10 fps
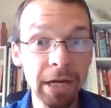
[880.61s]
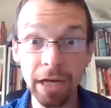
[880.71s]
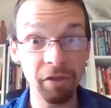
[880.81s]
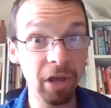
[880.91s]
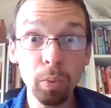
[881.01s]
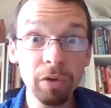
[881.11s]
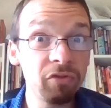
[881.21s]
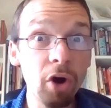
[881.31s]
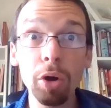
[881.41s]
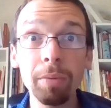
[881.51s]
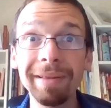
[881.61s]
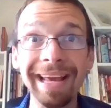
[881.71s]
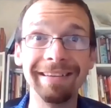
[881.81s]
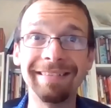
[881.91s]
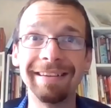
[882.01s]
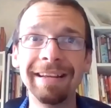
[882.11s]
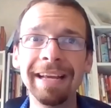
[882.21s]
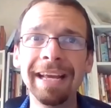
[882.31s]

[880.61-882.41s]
Nothing was wrong with it.